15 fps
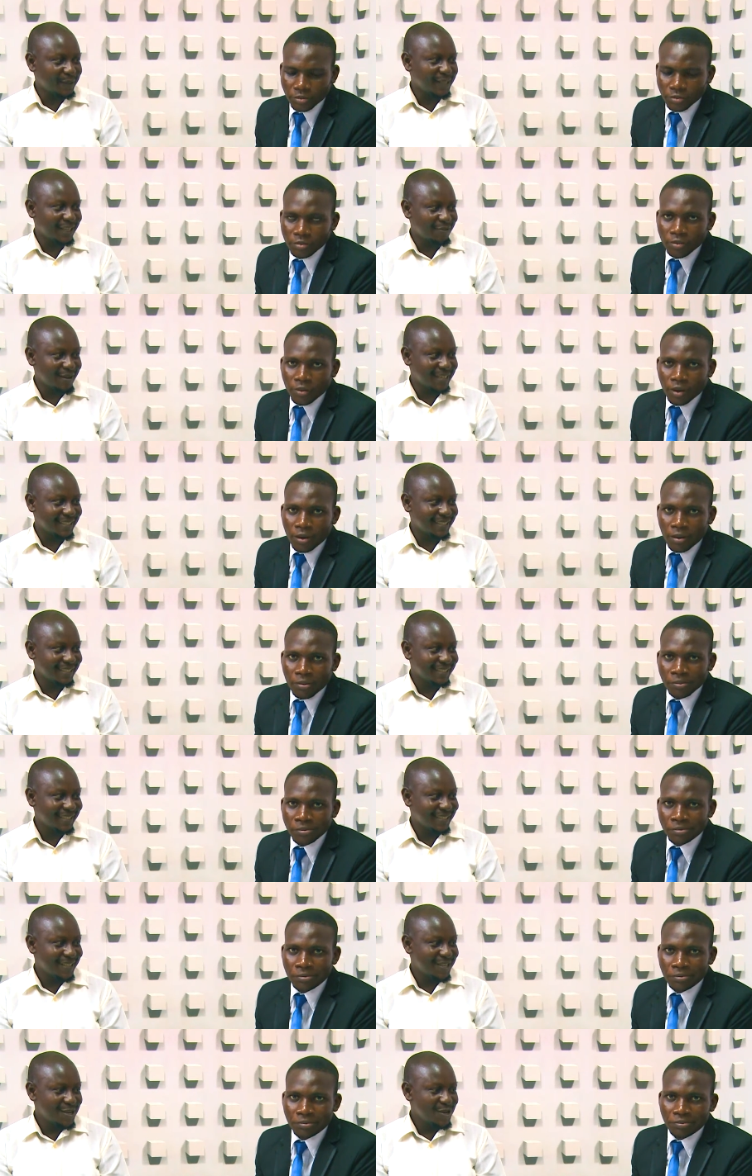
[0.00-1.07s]
Speaker 1: for the crisis.
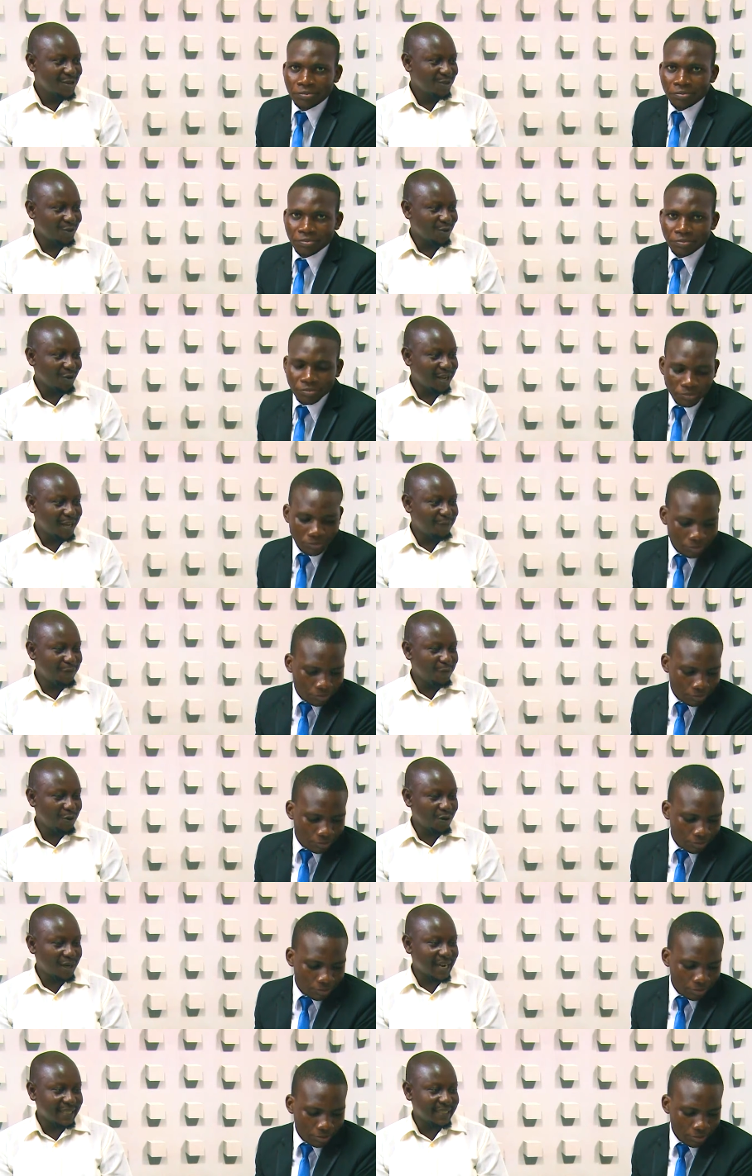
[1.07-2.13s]
Mm-hmm. So if
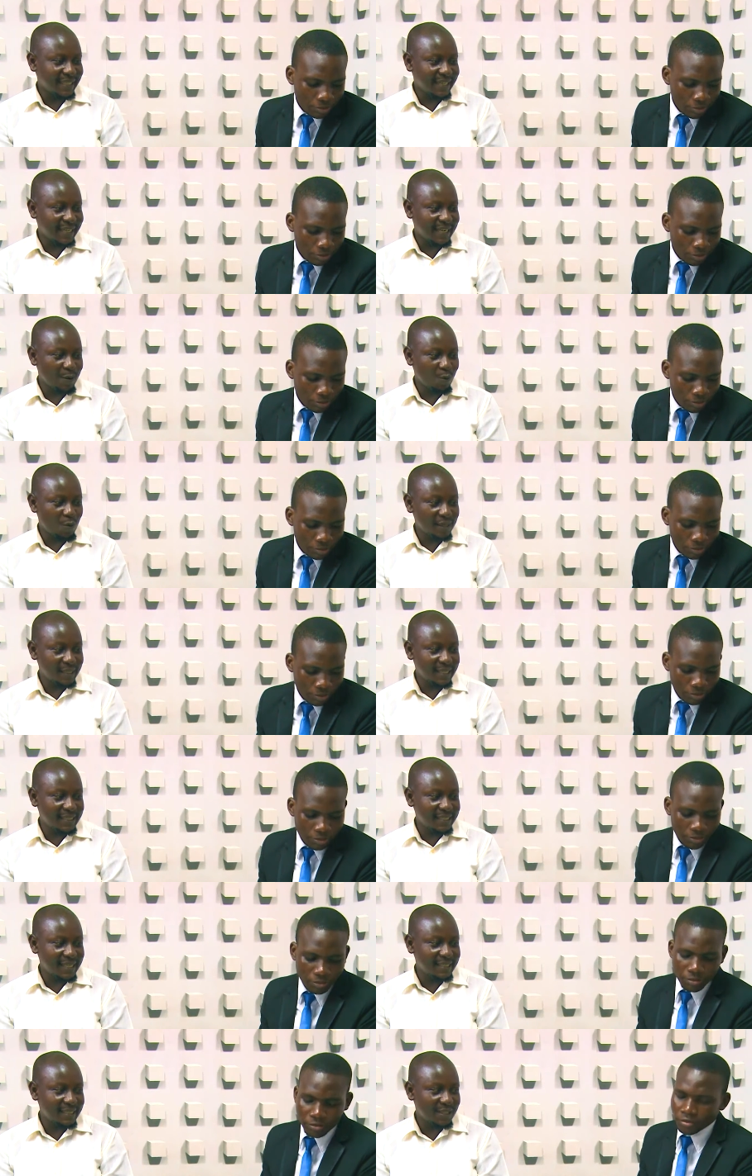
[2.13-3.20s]
you look at uh, what
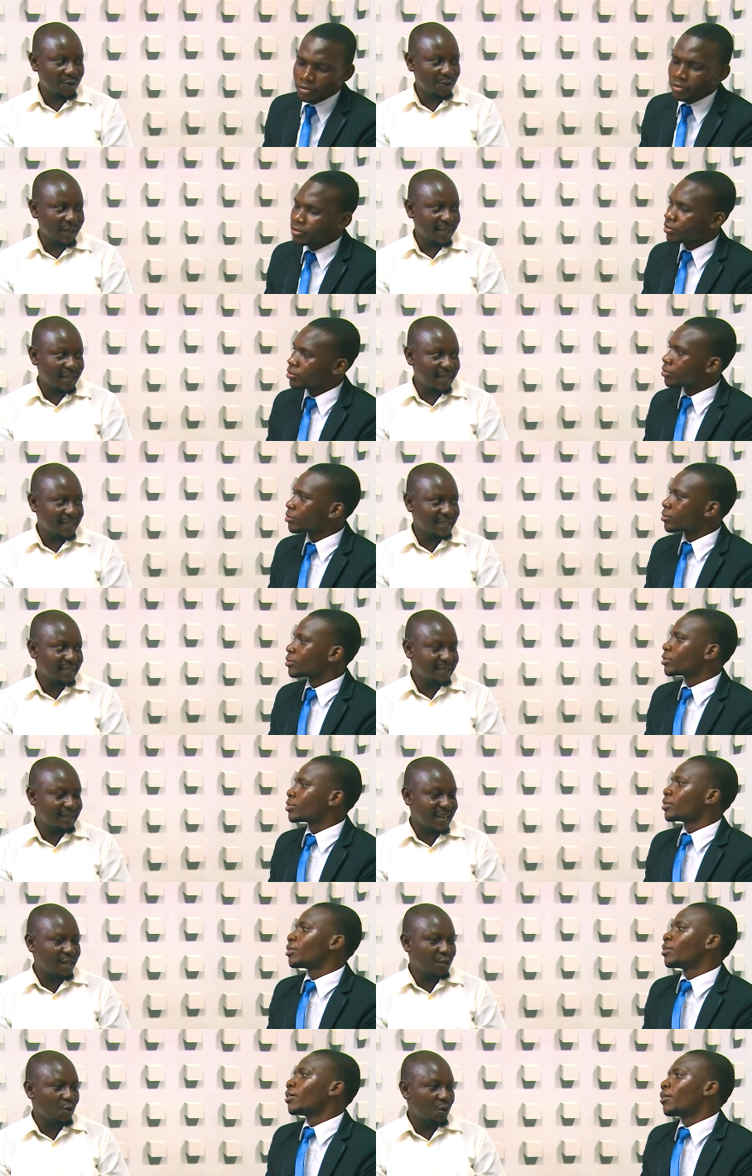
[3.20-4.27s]
the CS is doing, is
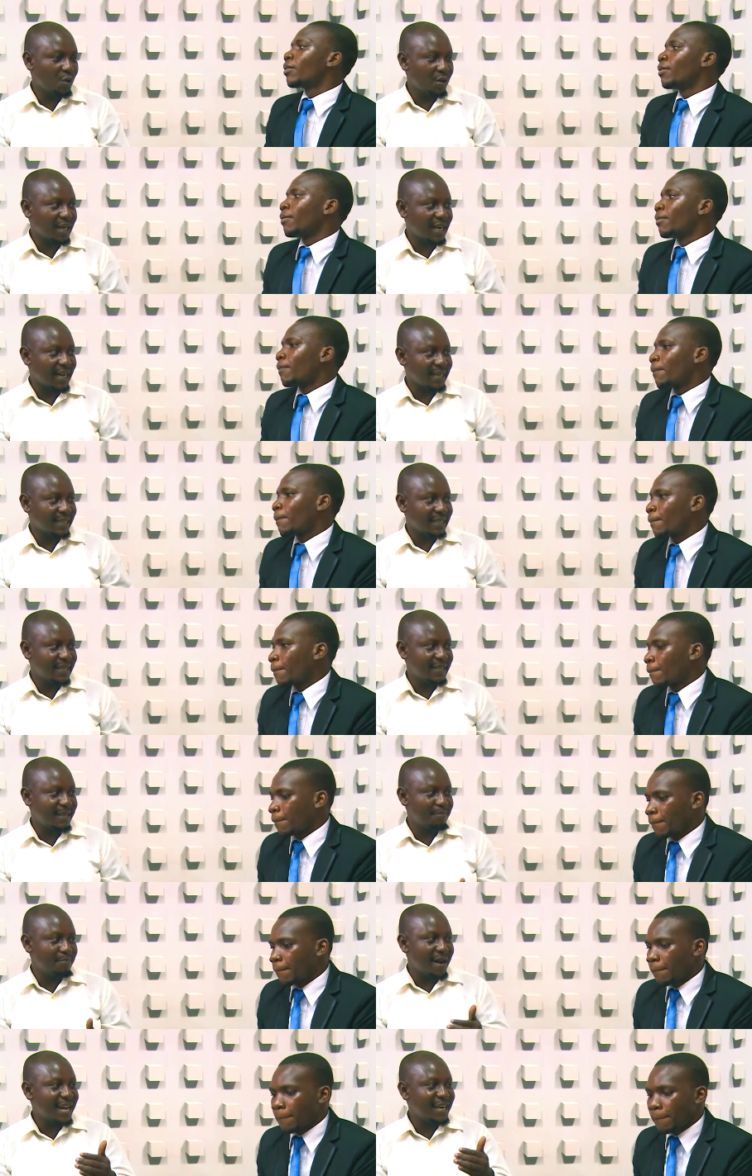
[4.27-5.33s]
trying to look at
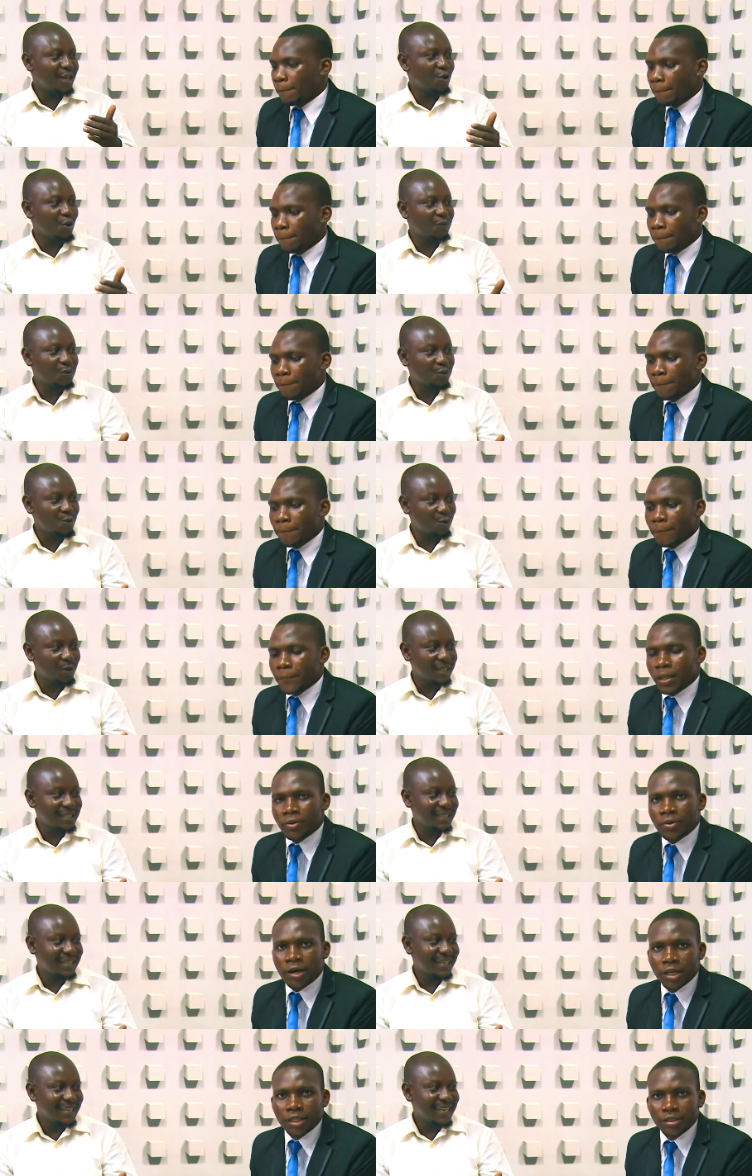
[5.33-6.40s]
the banning of
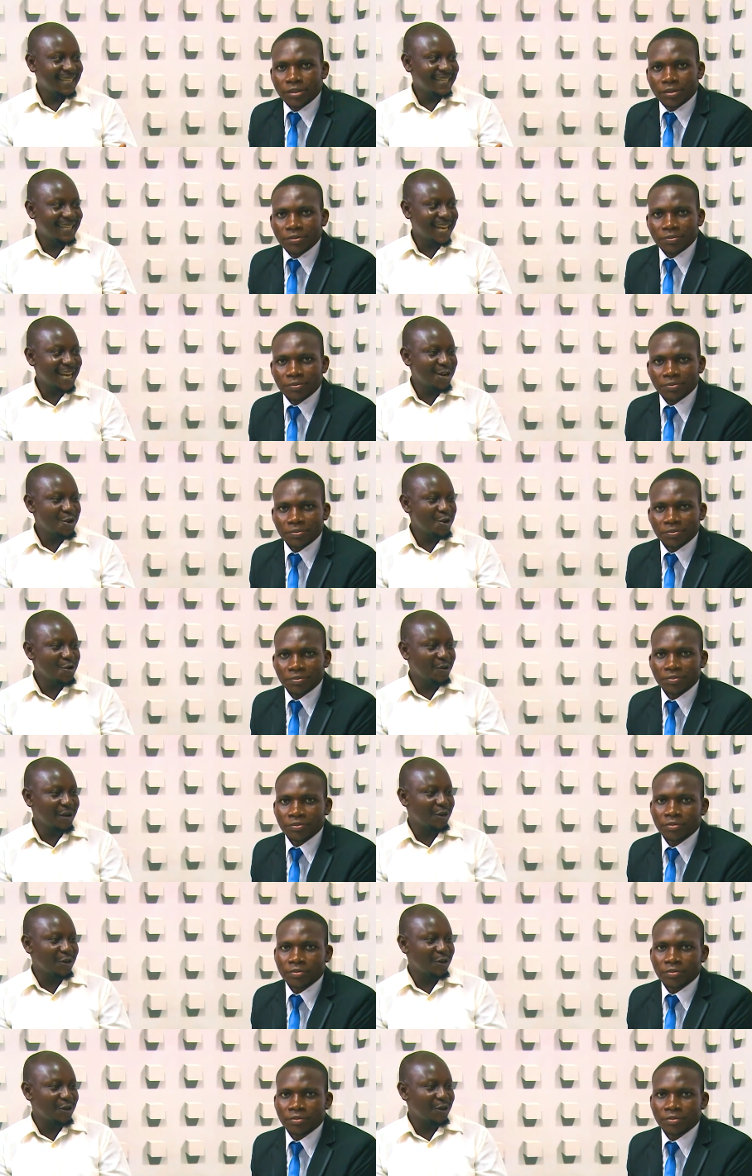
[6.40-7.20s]
schools. Right. Then you